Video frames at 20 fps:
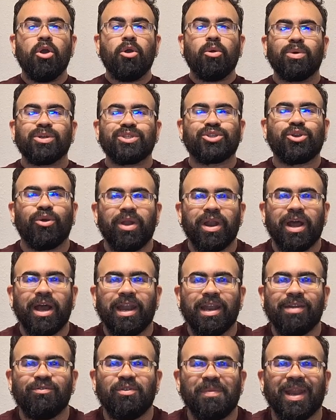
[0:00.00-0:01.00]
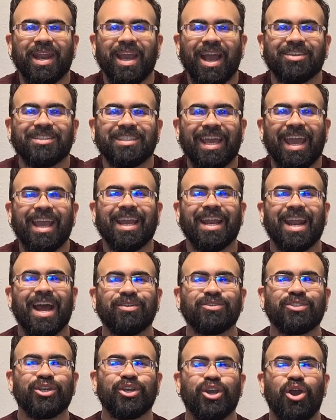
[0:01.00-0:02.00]
What's going on, everybody? How's it hanging?
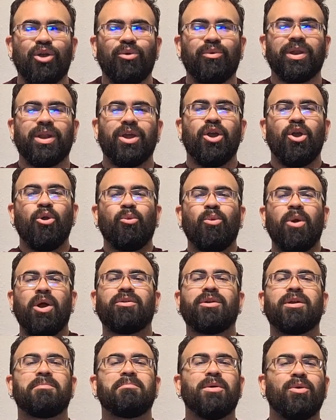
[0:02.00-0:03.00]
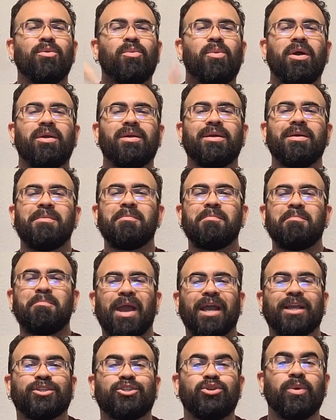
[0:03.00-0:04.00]
How's it going? Welcome
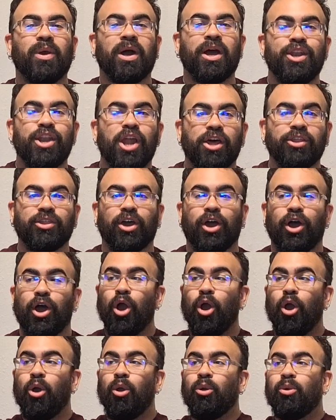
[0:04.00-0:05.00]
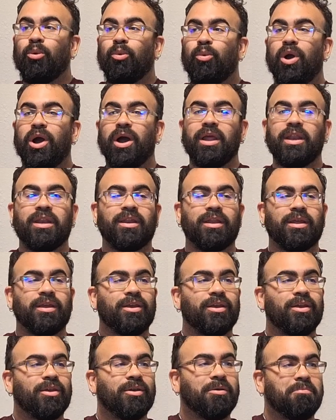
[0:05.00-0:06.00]
back to another
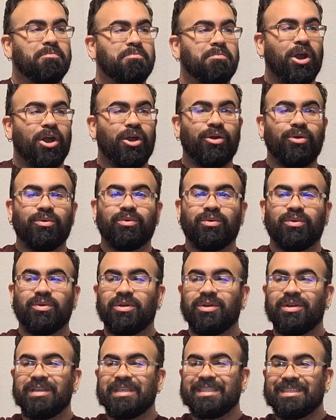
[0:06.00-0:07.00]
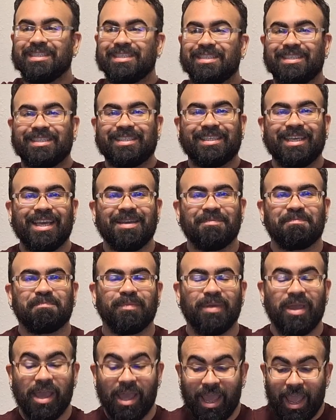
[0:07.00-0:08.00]
Moe Sip.
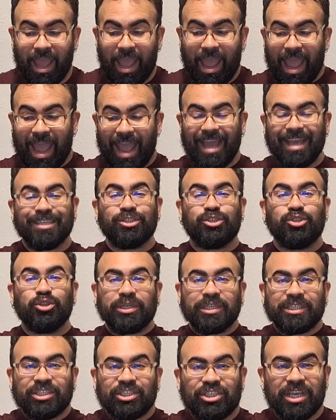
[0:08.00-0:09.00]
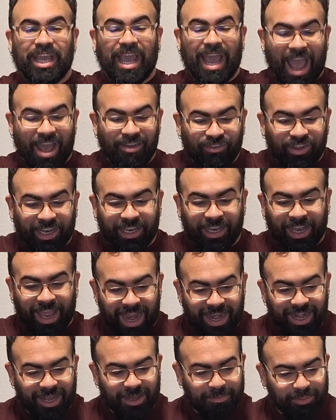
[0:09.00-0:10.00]
As you can see, I have a
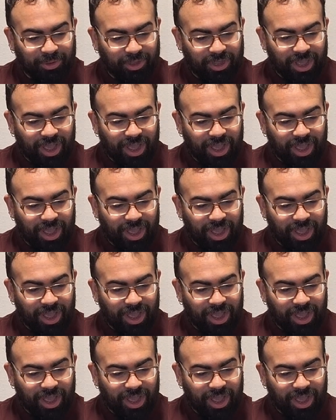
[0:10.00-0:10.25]
lineup